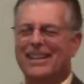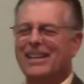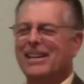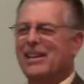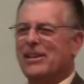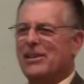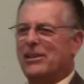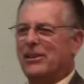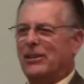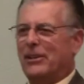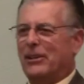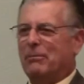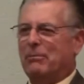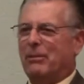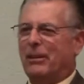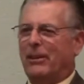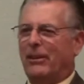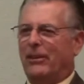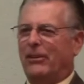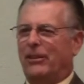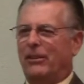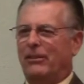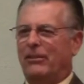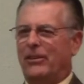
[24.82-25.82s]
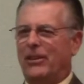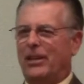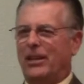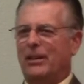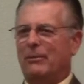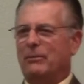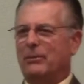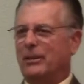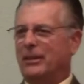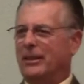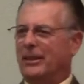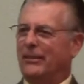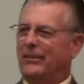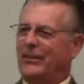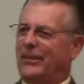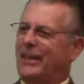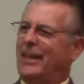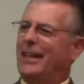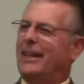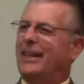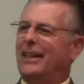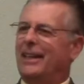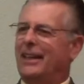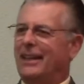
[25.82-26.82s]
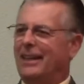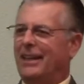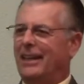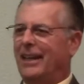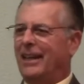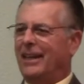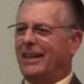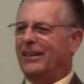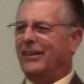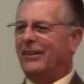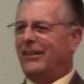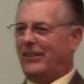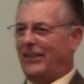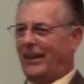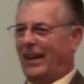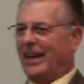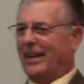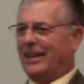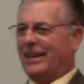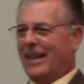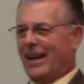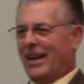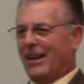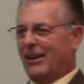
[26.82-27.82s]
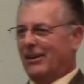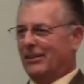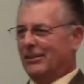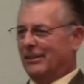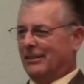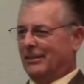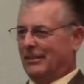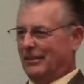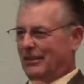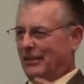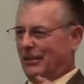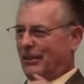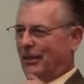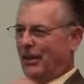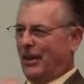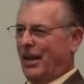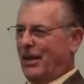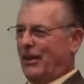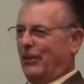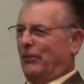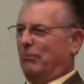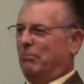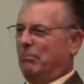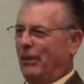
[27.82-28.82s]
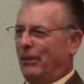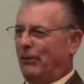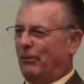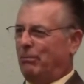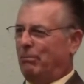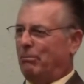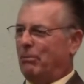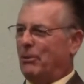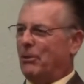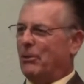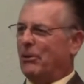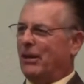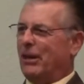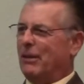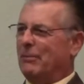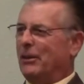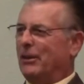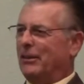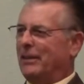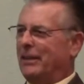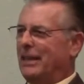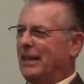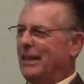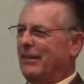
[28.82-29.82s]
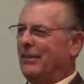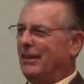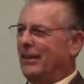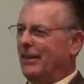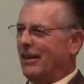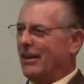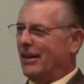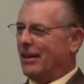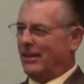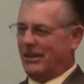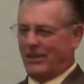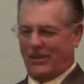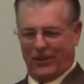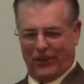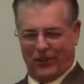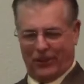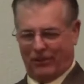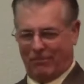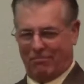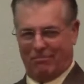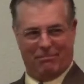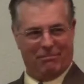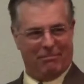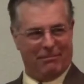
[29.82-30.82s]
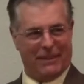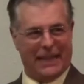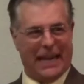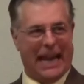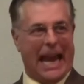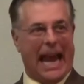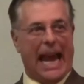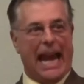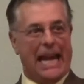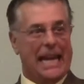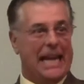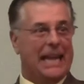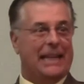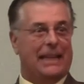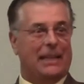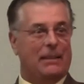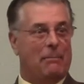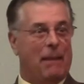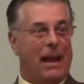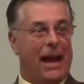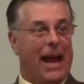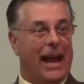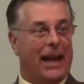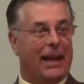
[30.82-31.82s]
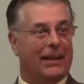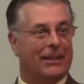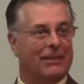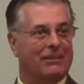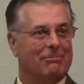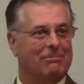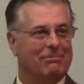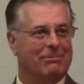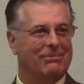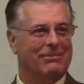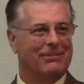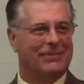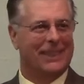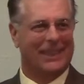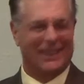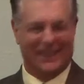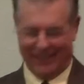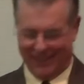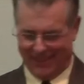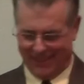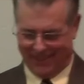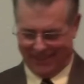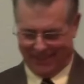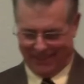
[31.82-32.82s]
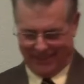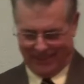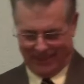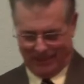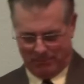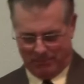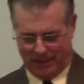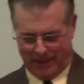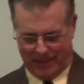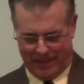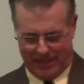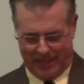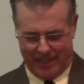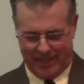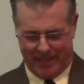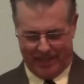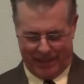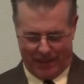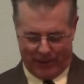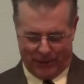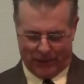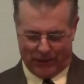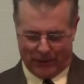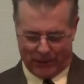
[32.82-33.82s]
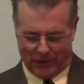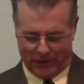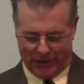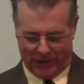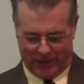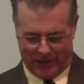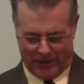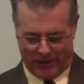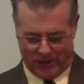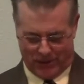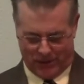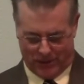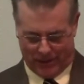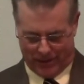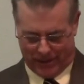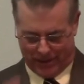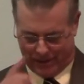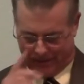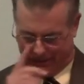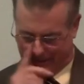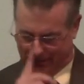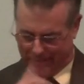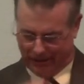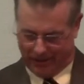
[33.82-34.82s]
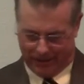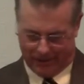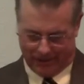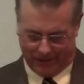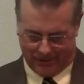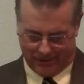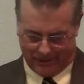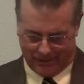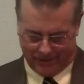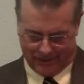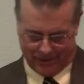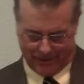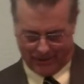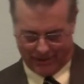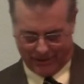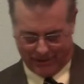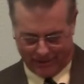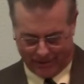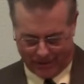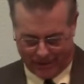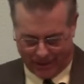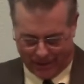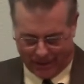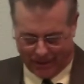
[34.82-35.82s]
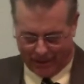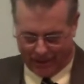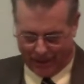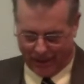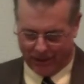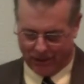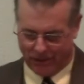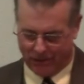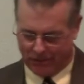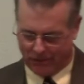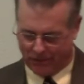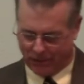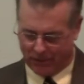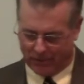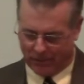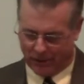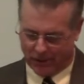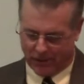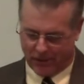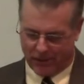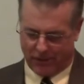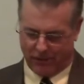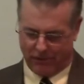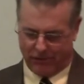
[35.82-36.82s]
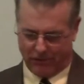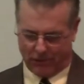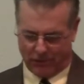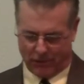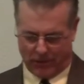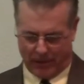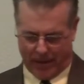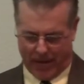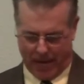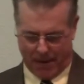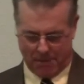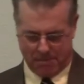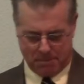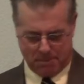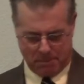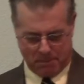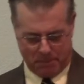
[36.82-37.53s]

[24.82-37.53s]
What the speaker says: She said, because if she wouldn't have said anything, he'd have sat down and got his best program on TV on and just eat the bag. But he thoroughly enjoyed it and said to say thank you very much for that.